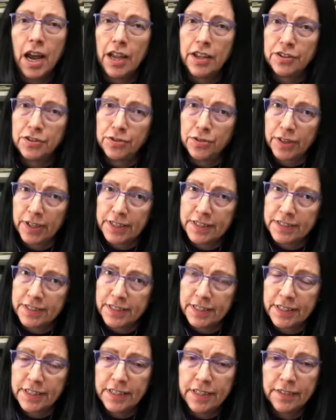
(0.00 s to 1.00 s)
As you can
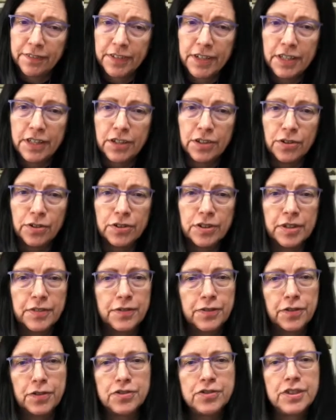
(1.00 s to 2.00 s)
see in the video, the
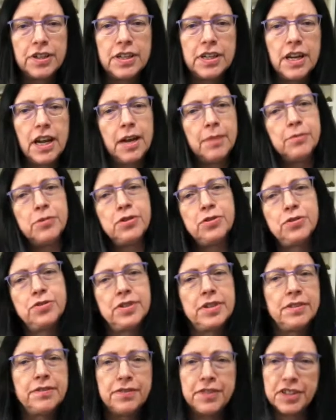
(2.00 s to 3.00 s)
fossil I'm
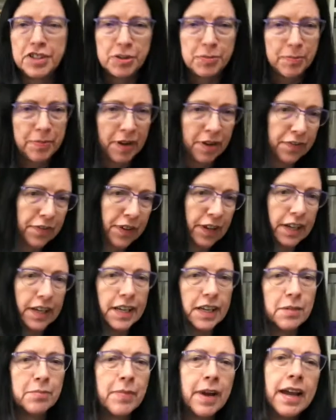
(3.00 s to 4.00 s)
using fits
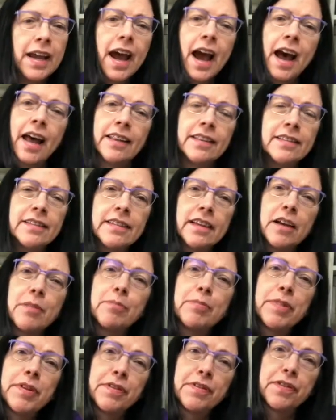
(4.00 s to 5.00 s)
perfectly in my hand
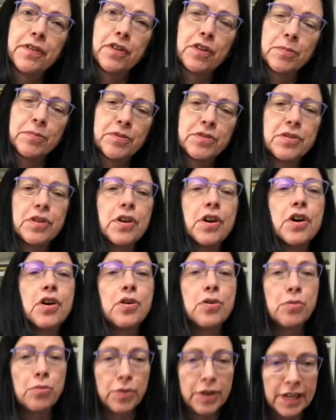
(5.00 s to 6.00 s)
and performs
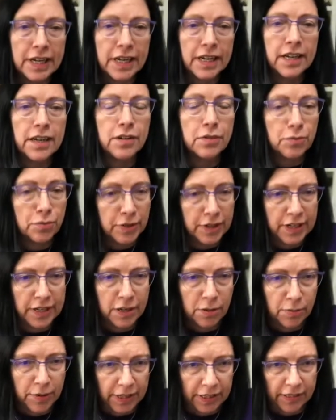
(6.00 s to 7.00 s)
really,
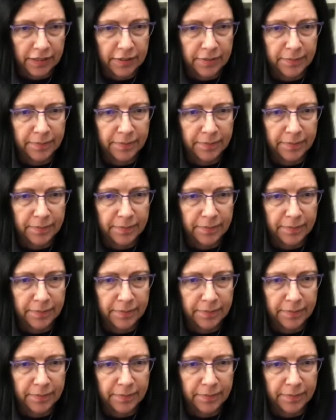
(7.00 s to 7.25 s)
really well.